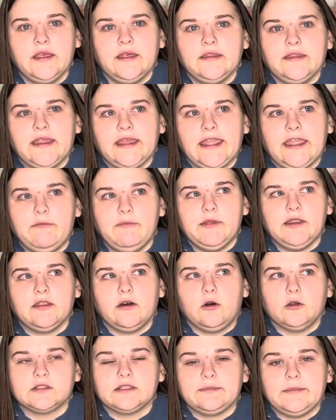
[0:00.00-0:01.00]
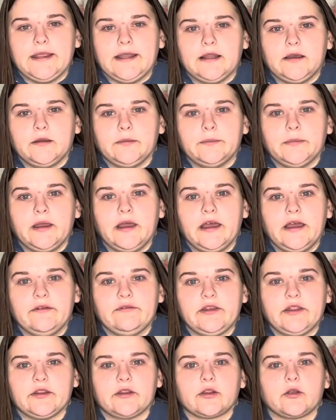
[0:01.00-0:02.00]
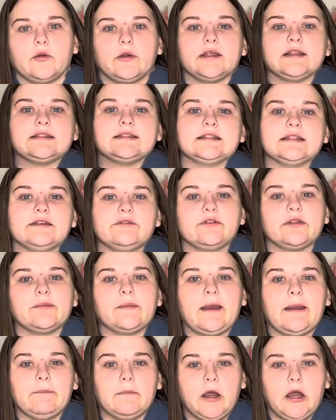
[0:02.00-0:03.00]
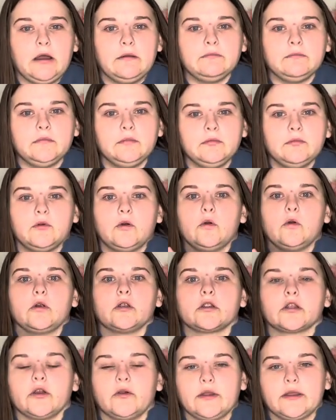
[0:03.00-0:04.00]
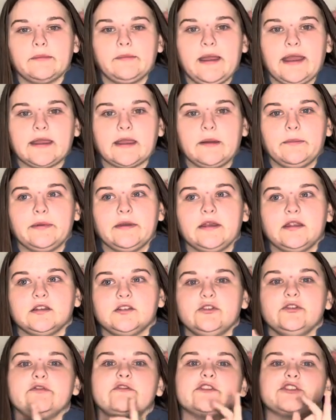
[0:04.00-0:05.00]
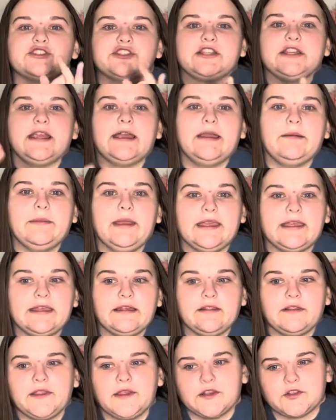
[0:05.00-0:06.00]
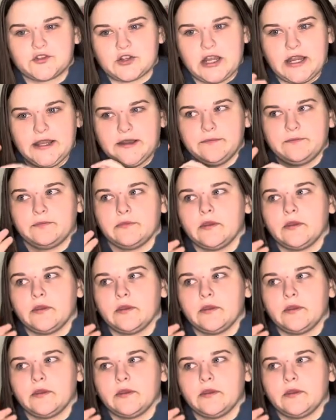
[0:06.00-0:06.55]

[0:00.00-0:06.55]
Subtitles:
They gave me the ultimatum of either going to live with my mom or going back up to Virginia and making things right.